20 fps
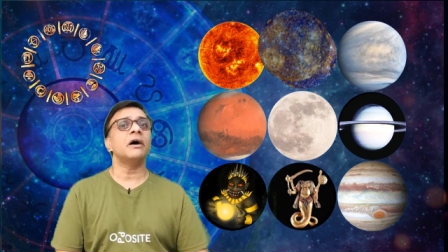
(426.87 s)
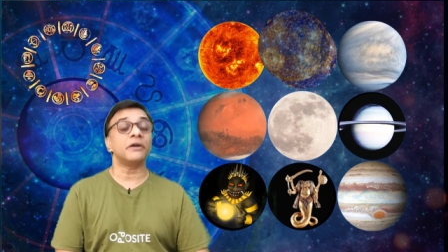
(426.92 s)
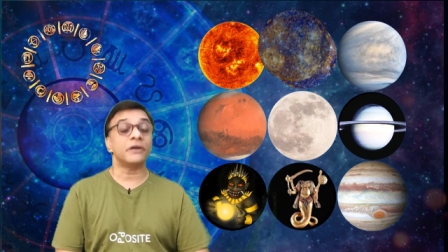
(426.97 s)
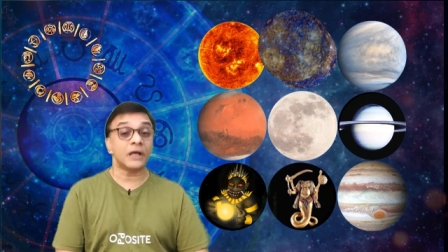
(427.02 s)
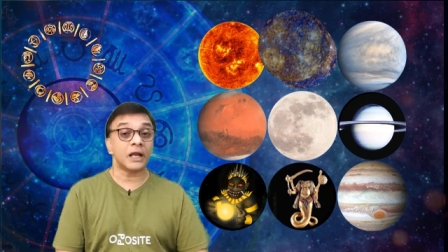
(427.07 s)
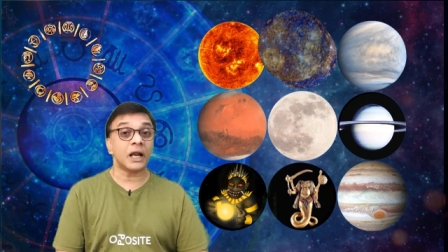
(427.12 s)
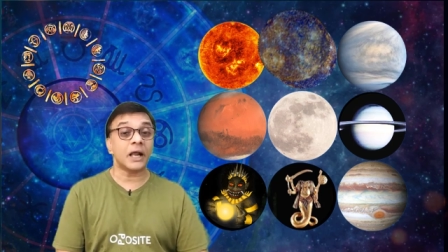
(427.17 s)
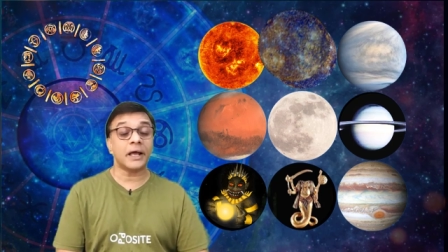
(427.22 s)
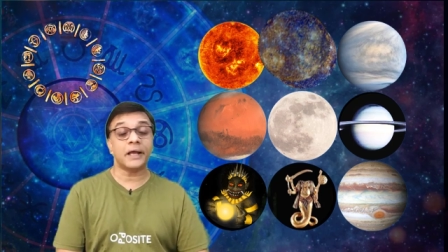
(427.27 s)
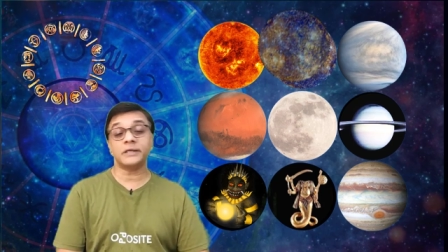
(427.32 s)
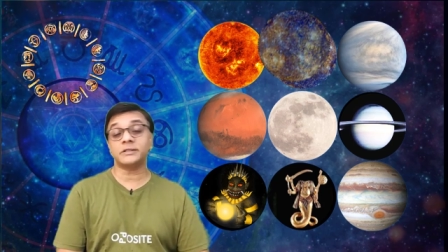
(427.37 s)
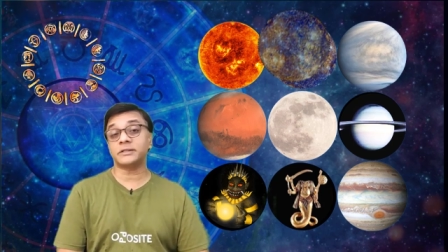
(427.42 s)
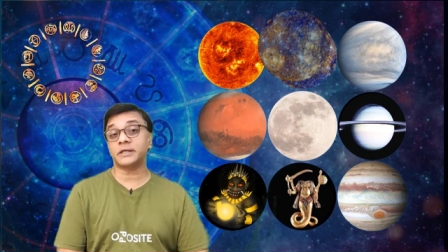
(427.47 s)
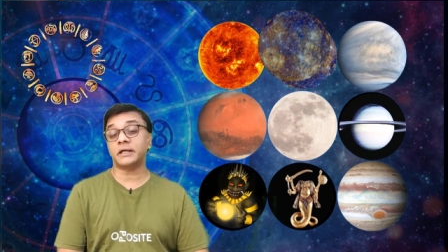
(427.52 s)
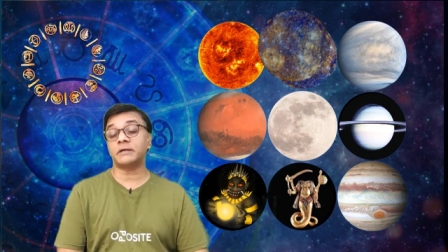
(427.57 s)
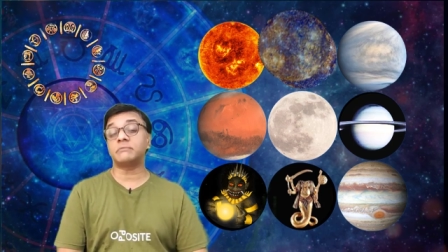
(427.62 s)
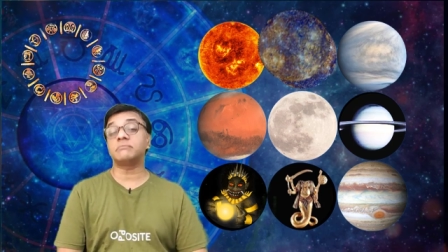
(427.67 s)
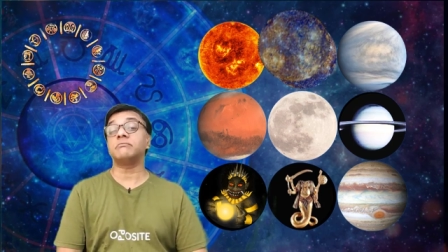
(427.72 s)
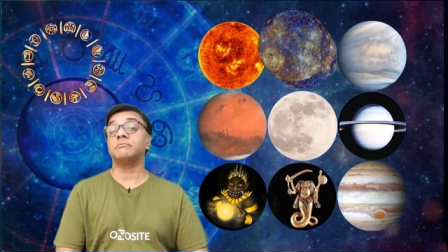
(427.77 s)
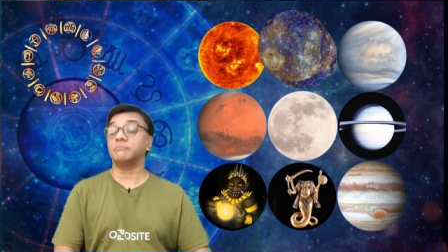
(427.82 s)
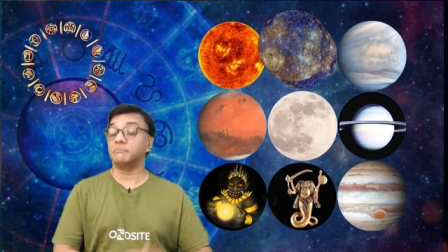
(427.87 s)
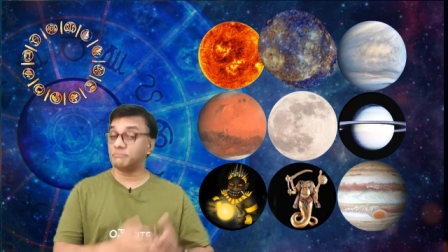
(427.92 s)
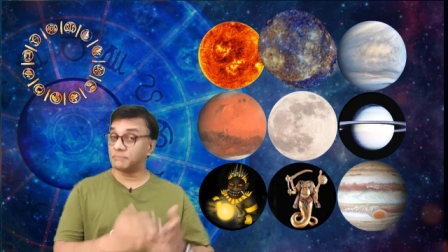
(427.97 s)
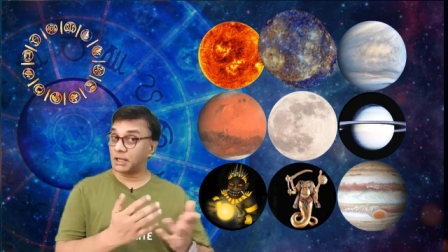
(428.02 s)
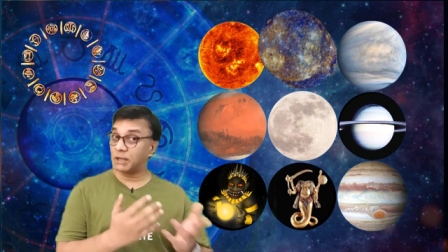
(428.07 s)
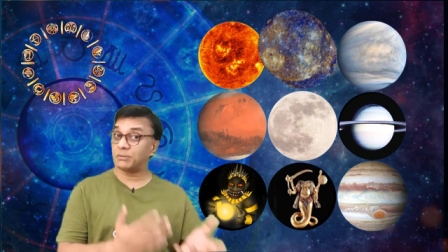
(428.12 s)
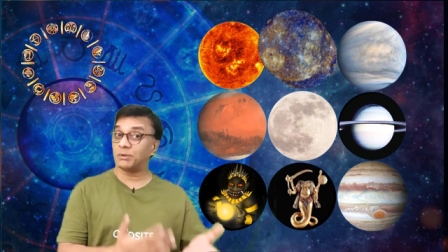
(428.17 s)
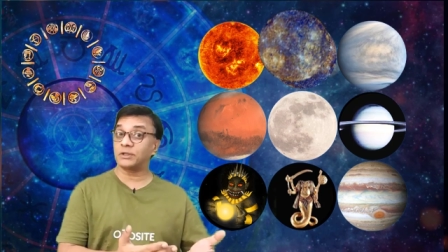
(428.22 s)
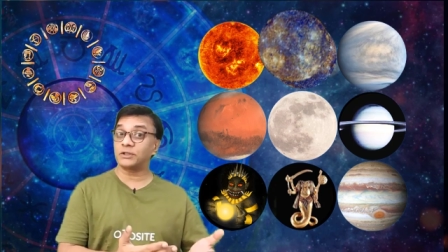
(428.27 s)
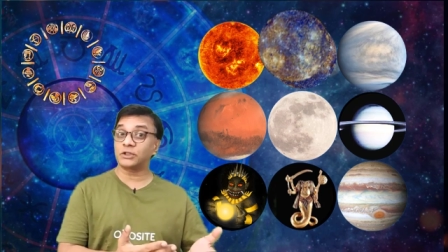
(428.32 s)
realize that
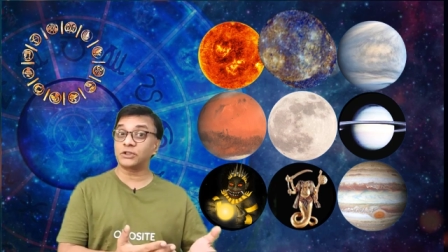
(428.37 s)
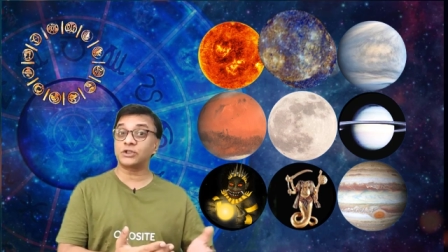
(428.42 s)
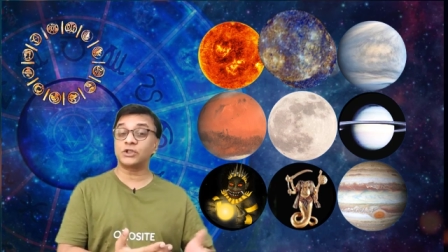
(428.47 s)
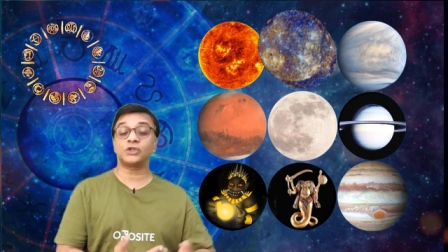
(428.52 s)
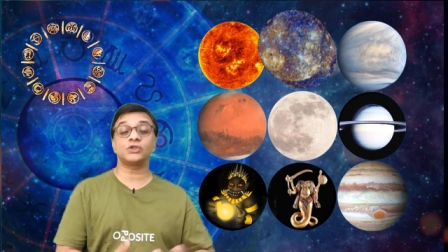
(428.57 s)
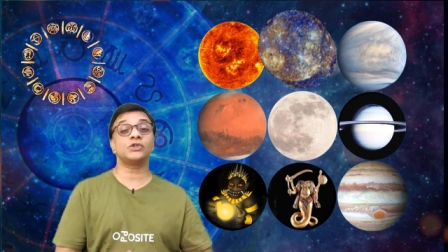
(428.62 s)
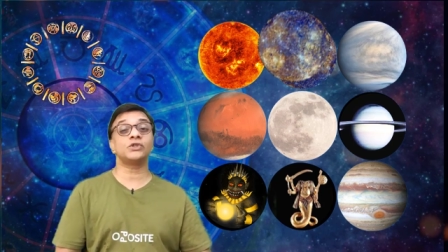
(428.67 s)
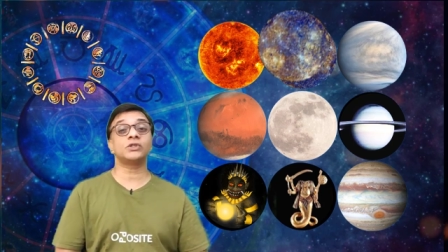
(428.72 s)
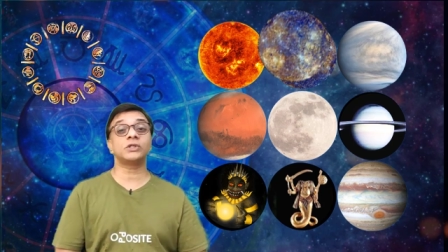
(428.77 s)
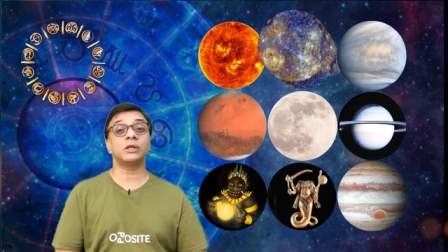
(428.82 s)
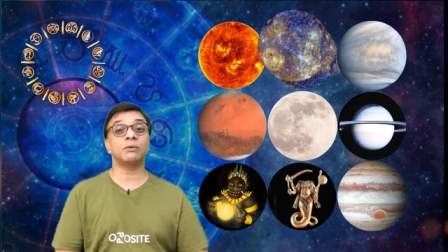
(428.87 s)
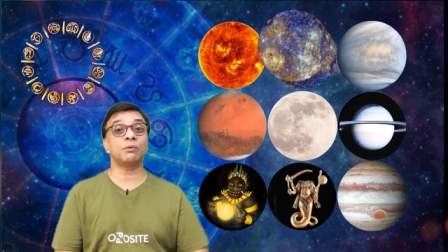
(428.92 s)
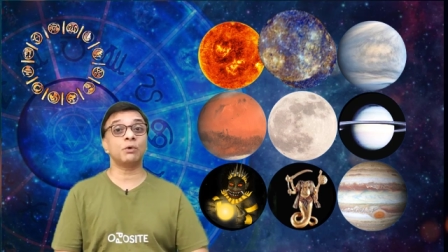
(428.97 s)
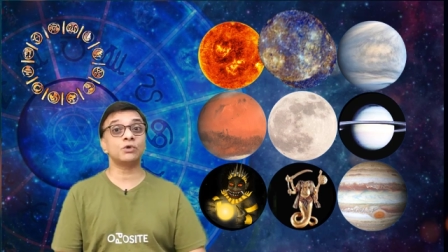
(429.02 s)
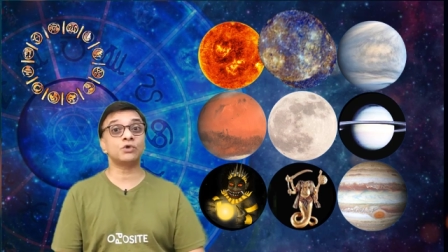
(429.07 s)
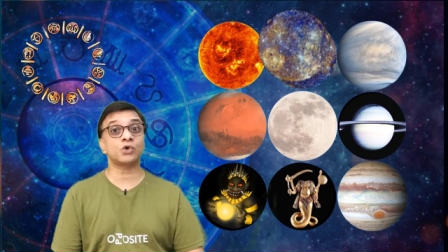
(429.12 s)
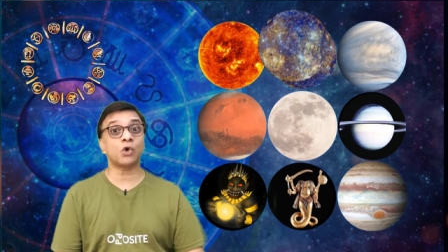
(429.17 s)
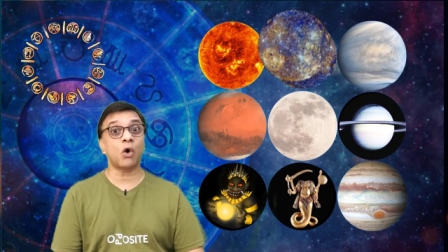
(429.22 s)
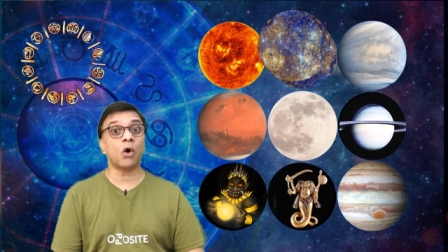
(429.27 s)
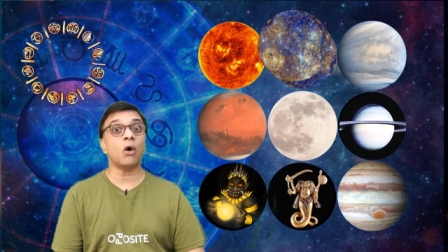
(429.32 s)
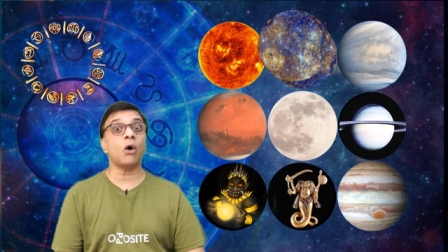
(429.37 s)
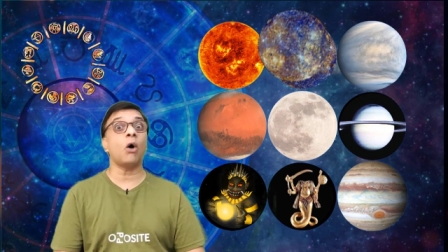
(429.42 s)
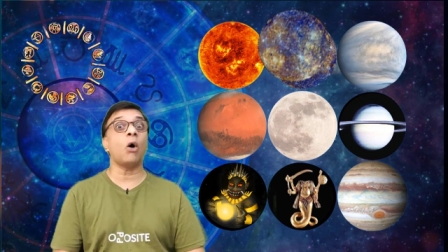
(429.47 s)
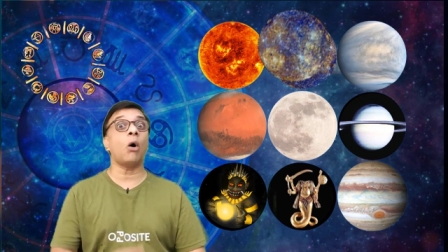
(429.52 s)
maybe this decision was wrong